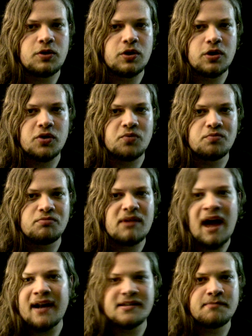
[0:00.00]
you're
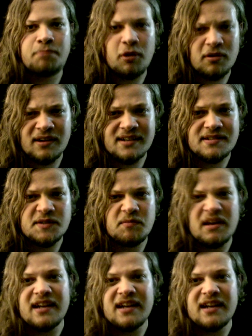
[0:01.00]
not as important as